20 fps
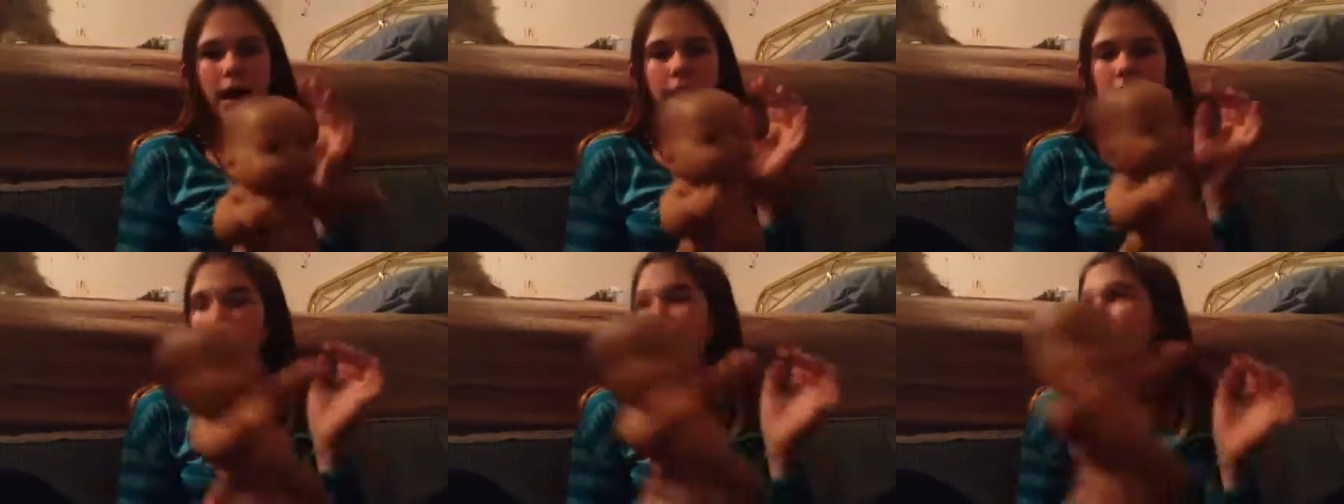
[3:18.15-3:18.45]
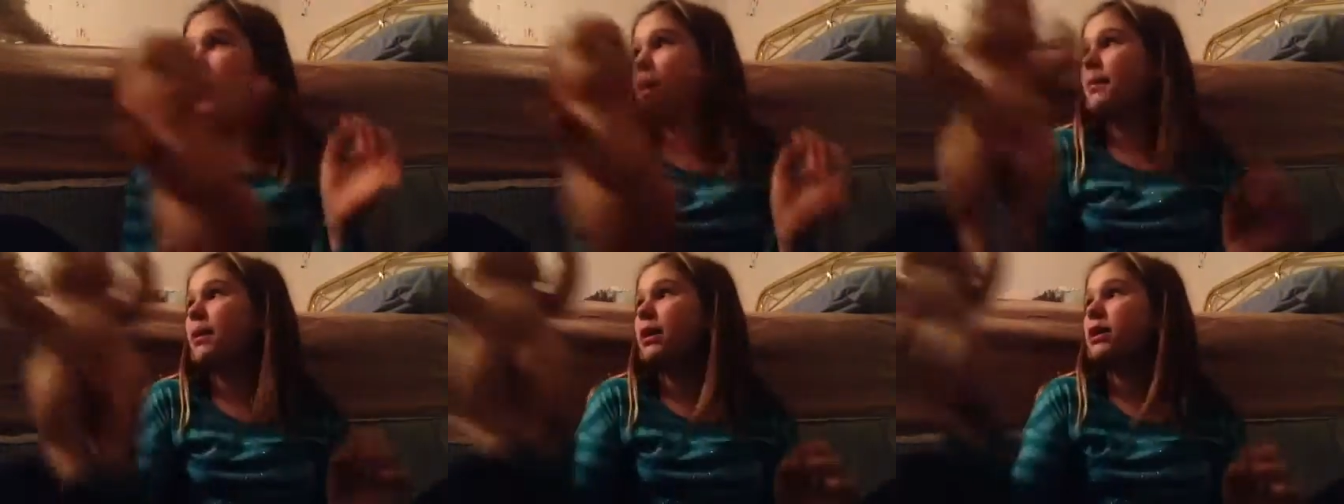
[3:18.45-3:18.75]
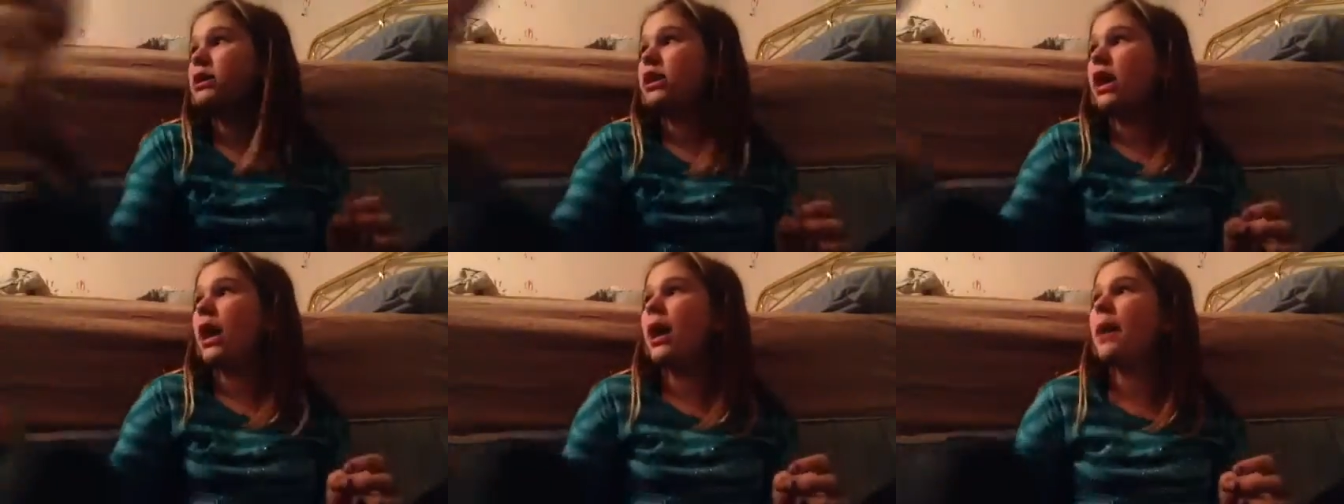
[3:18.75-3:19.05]
I don't know how
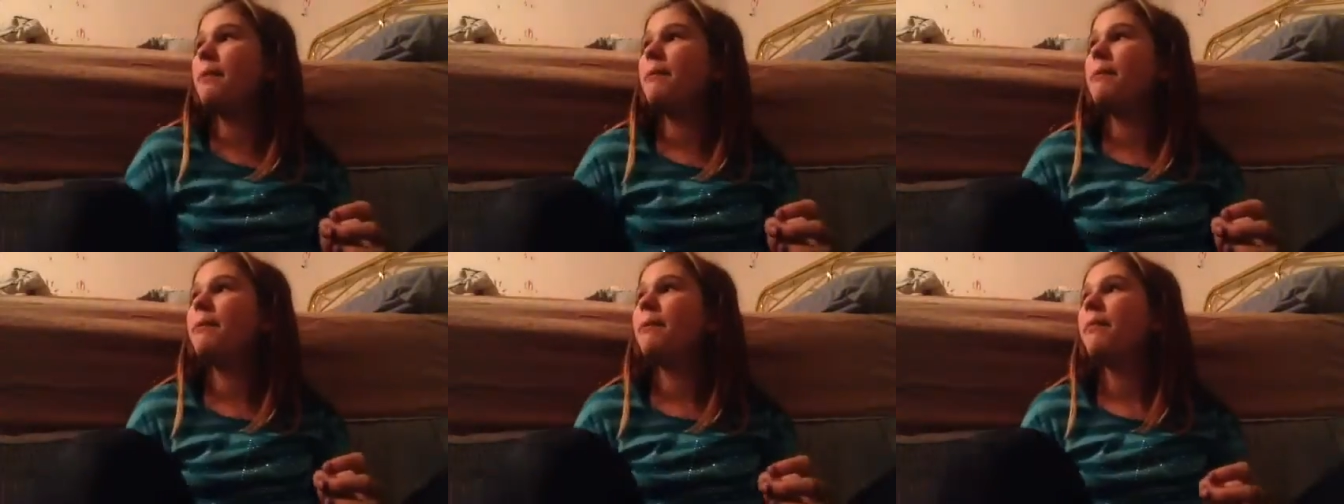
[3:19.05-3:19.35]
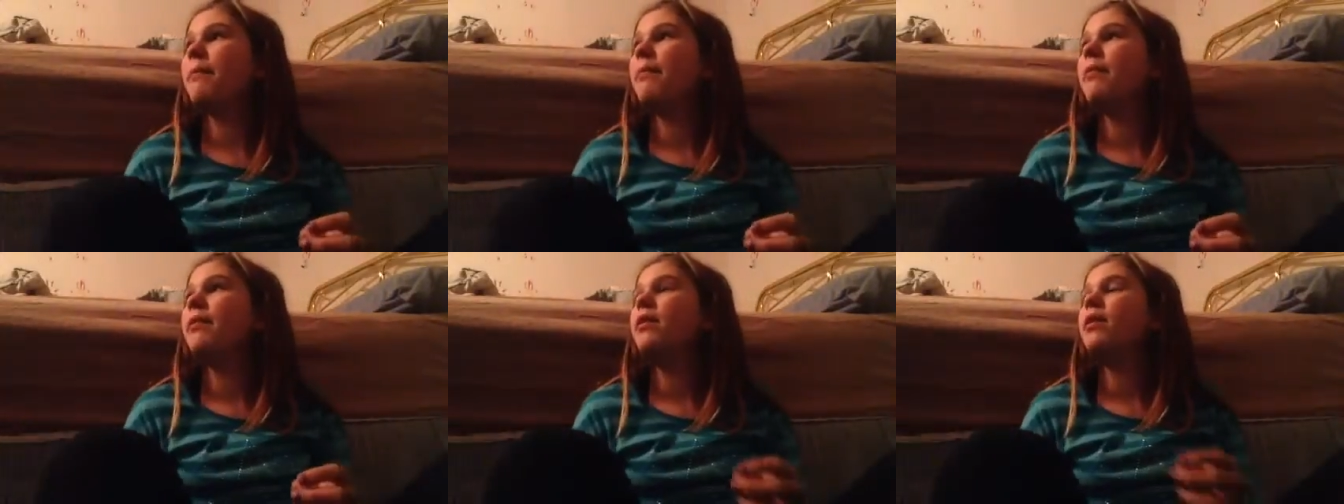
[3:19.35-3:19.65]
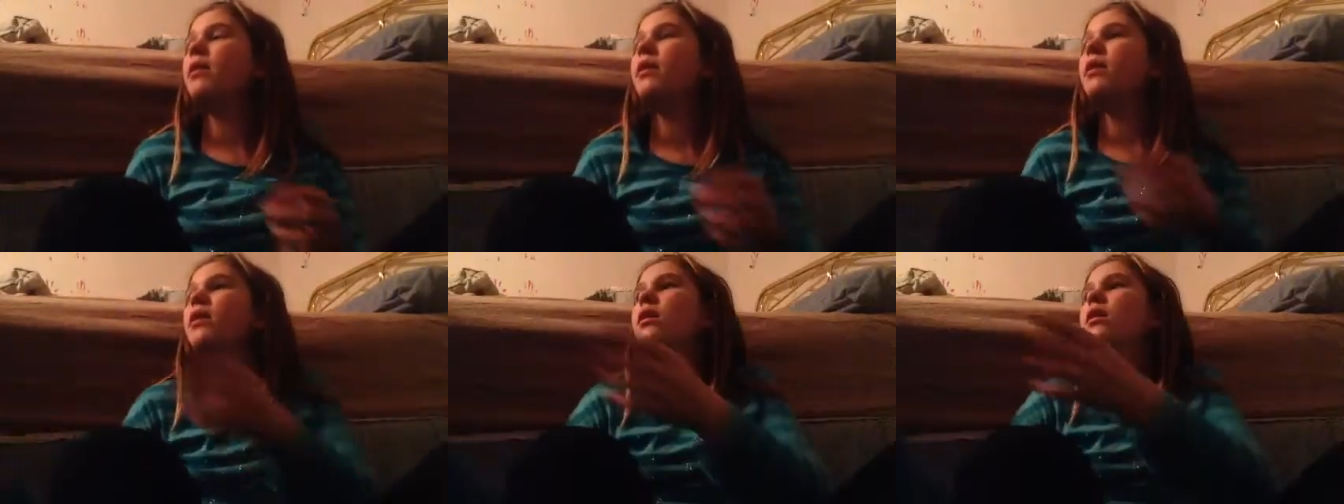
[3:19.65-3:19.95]
much yet.
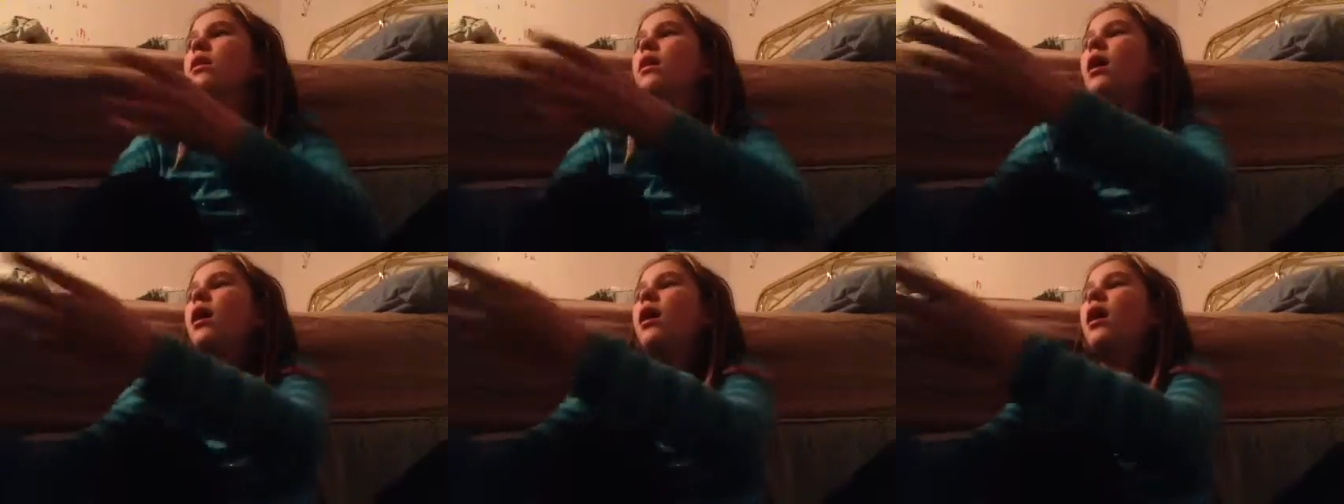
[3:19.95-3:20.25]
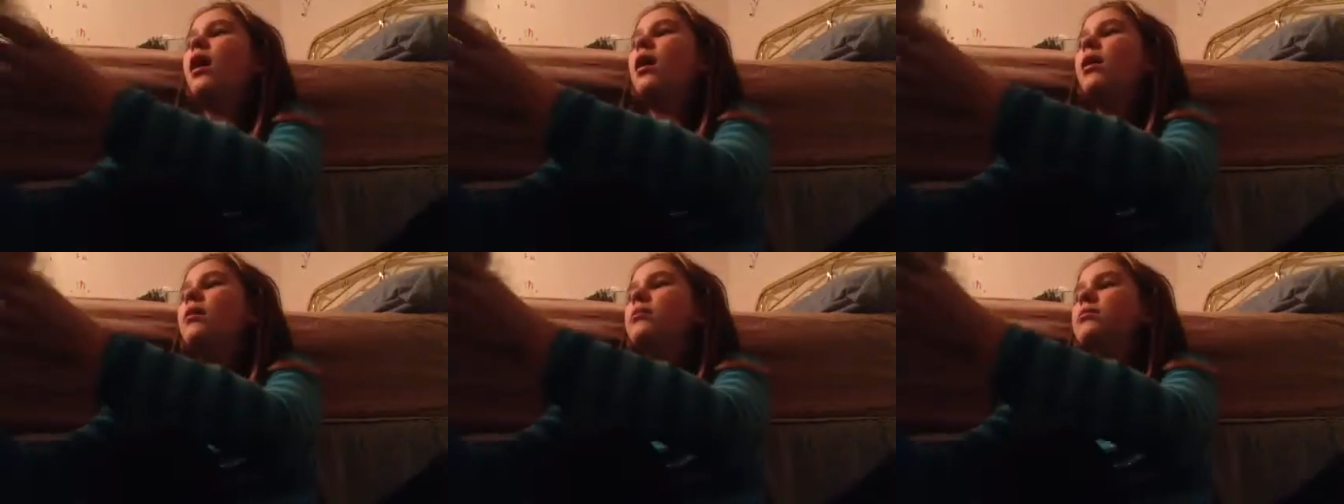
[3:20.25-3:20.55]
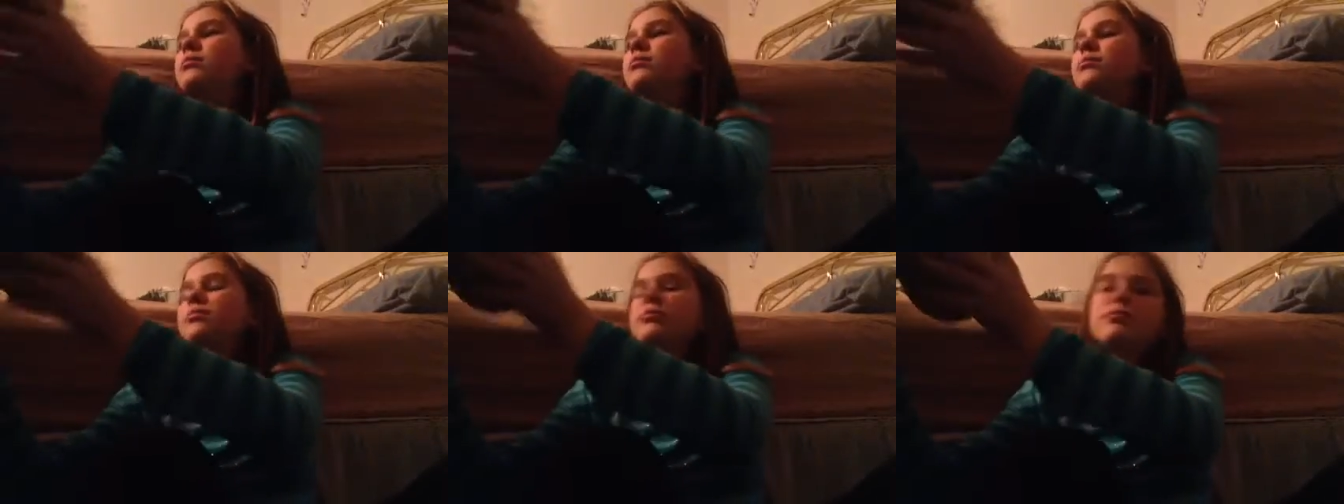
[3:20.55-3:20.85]
Um,